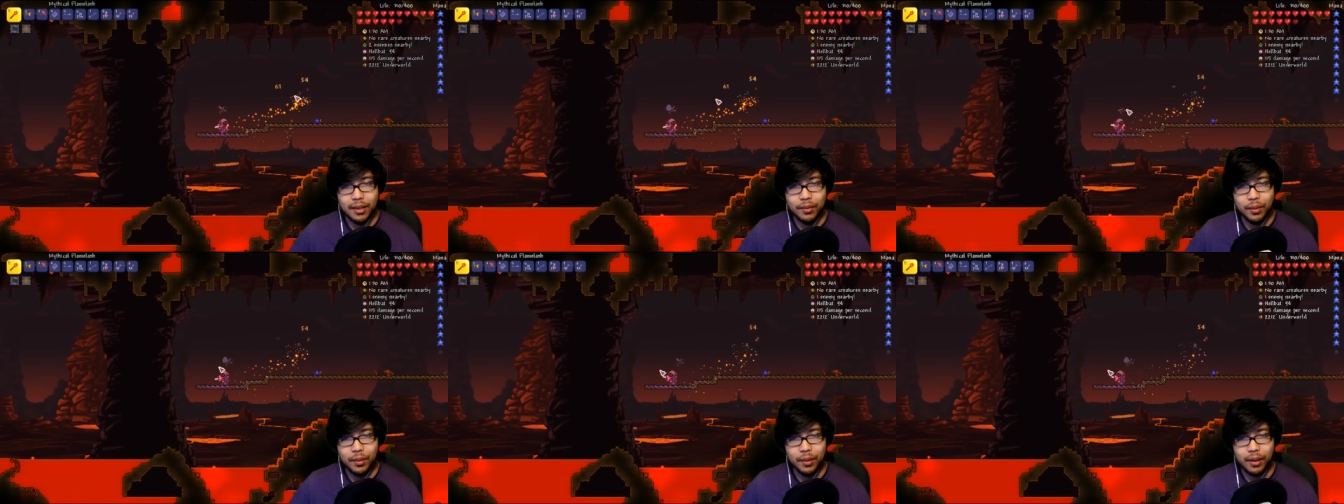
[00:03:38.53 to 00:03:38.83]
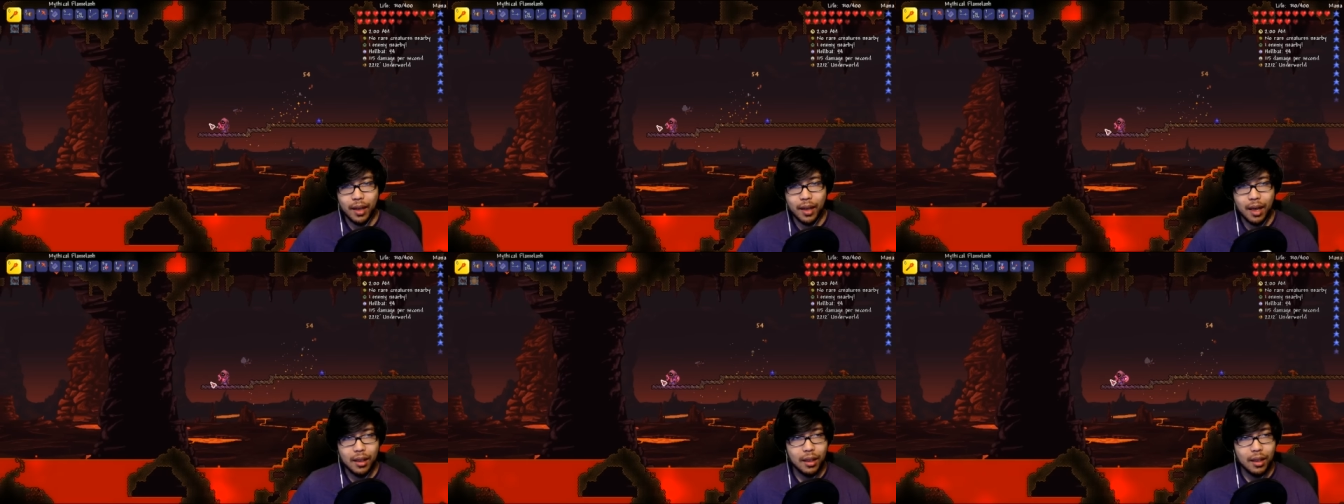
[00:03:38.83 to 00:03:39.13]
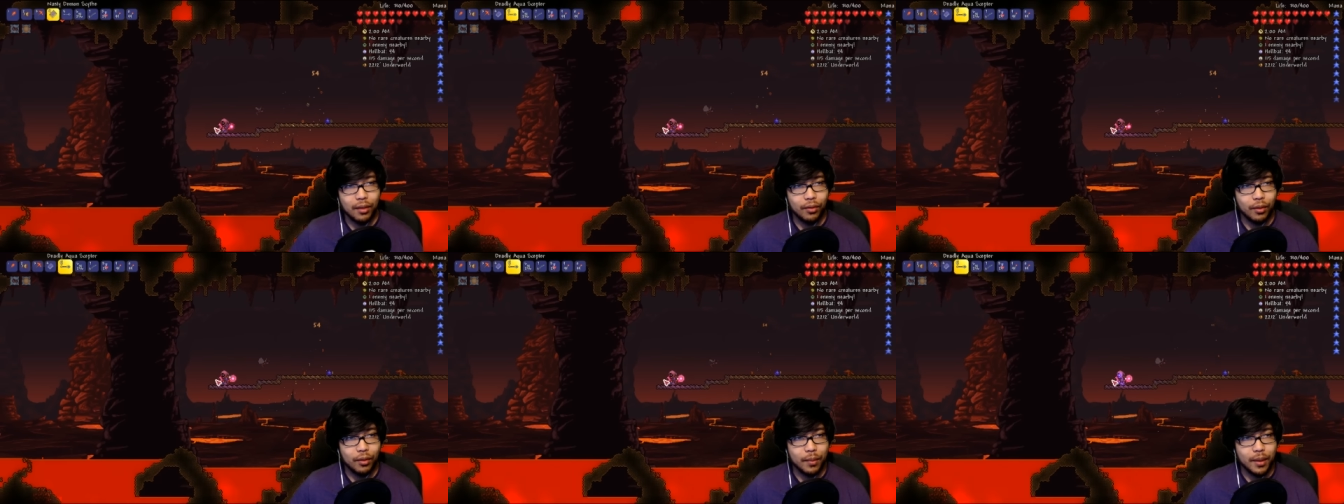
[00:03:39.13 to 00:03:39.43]
a Voodoo Guide
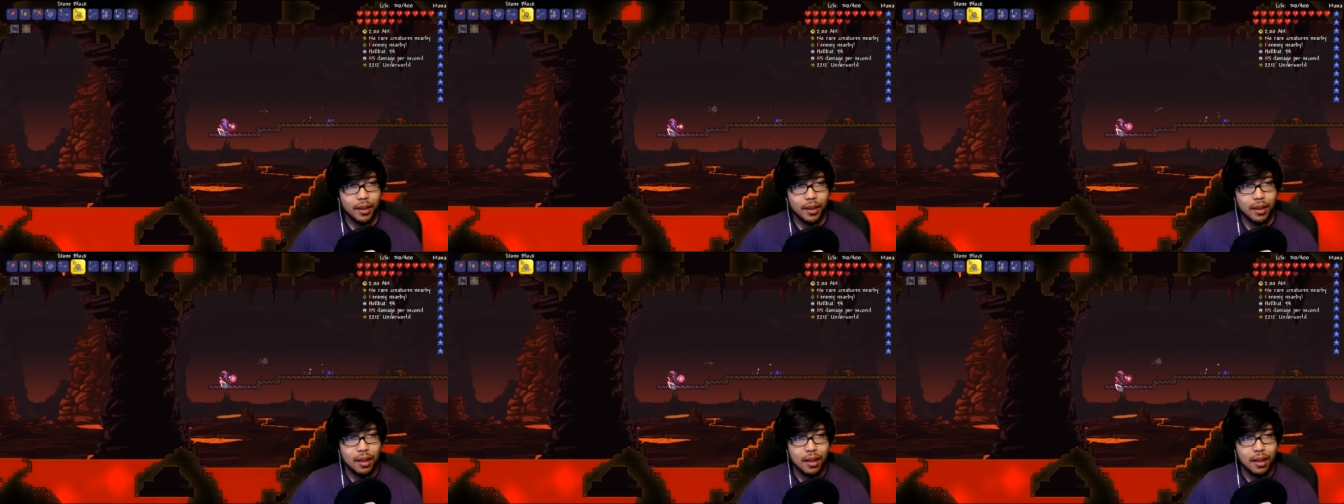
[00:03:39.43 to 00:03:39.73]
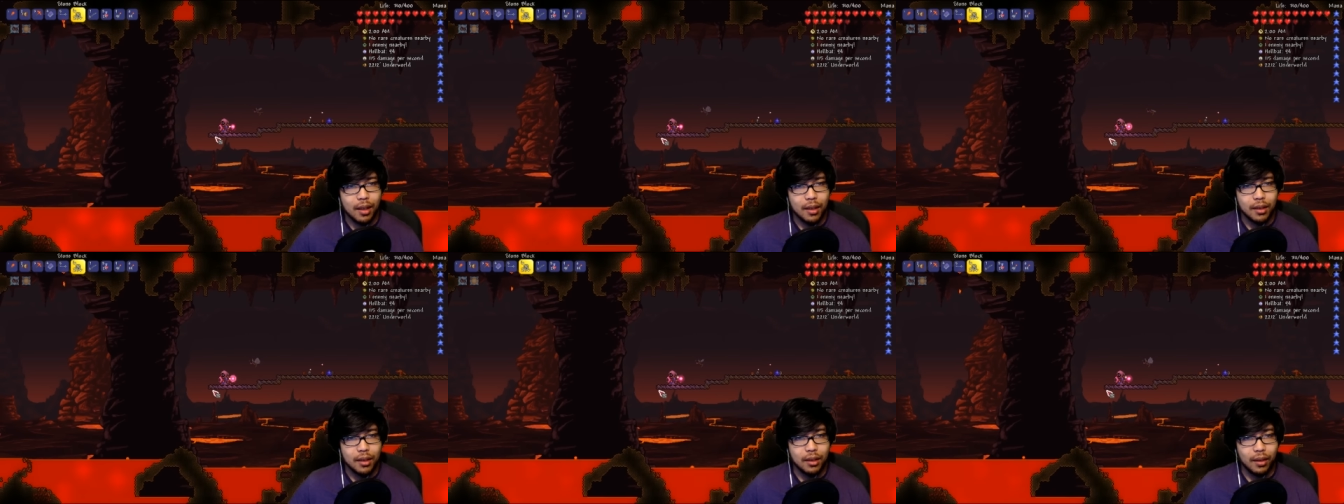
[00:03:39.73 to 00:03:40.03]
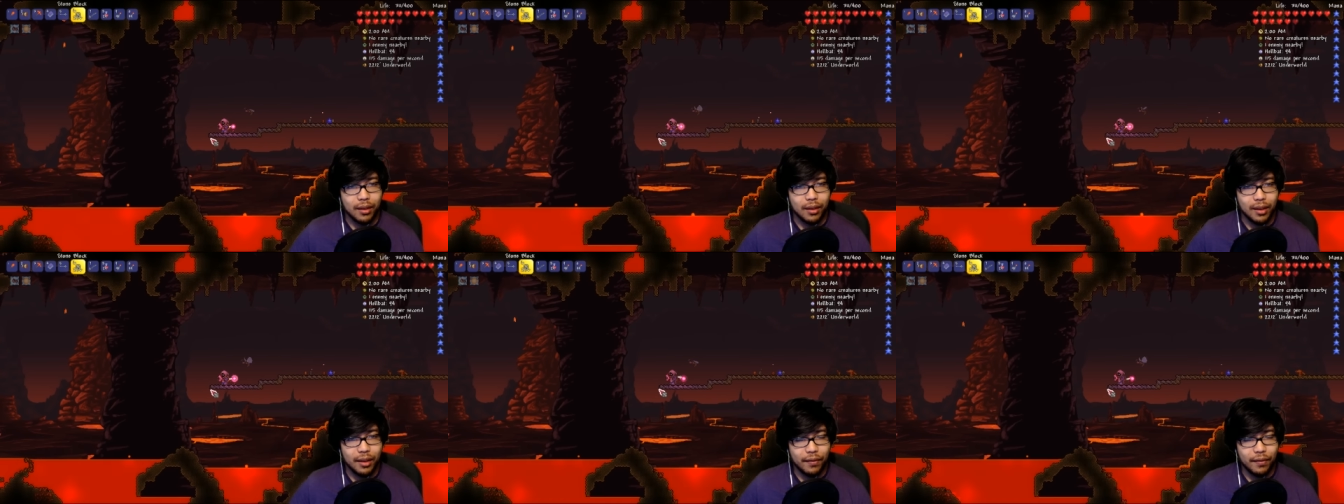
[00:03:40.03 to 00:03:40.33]
doll for me. So
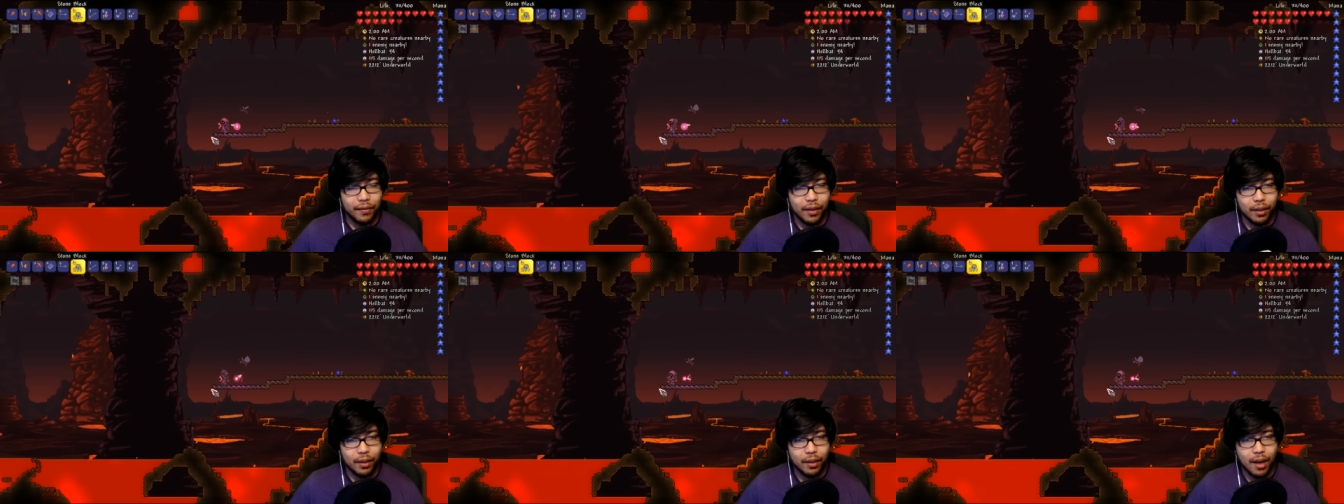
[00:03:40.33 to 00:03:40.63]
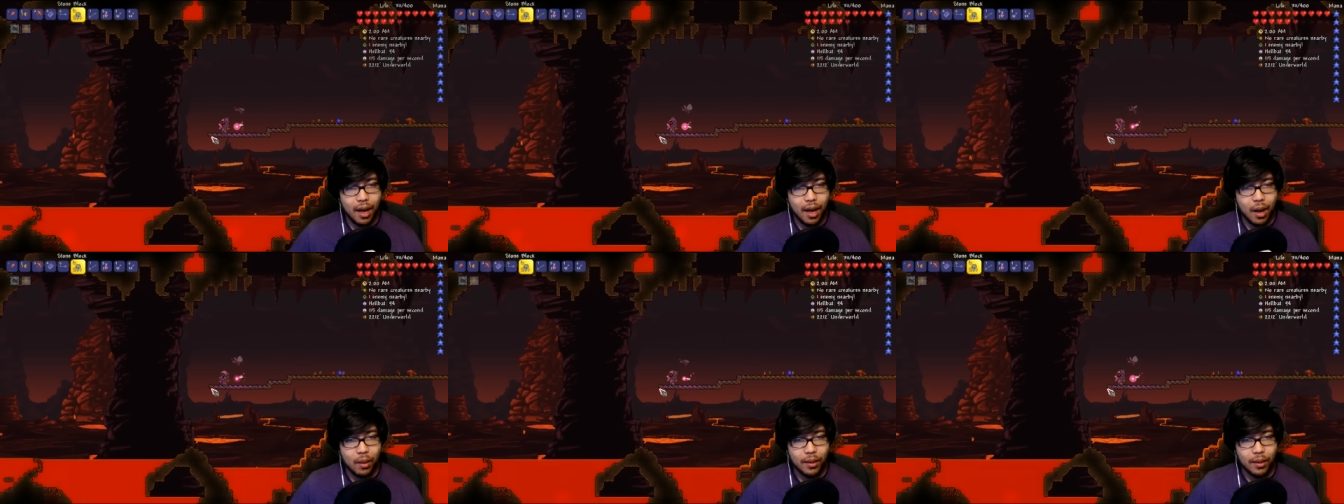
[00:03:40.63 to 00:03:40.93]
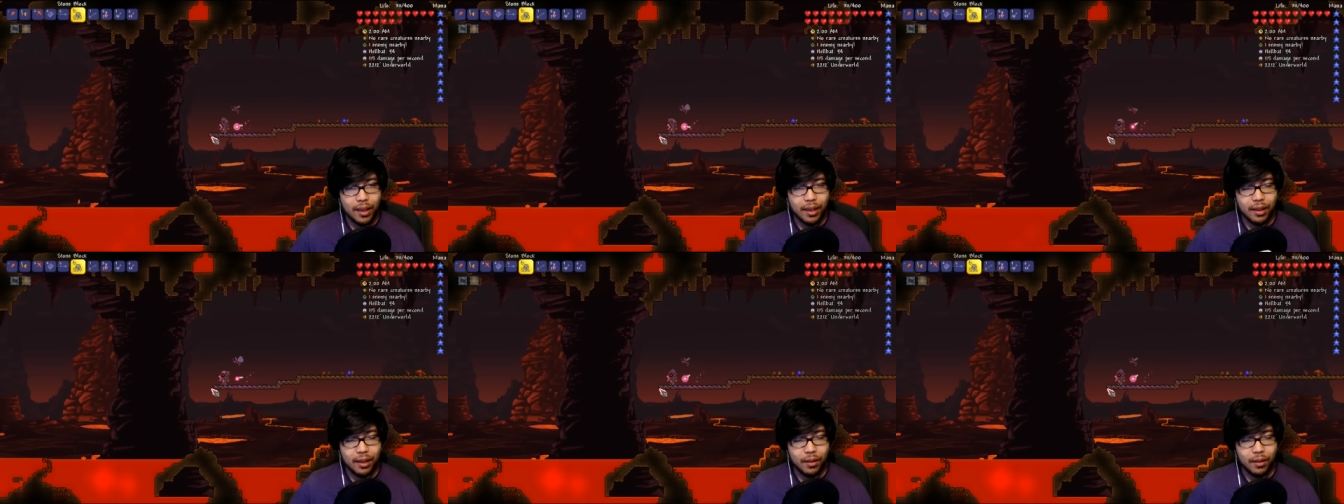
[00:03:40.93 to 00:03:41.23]
I need to figure out like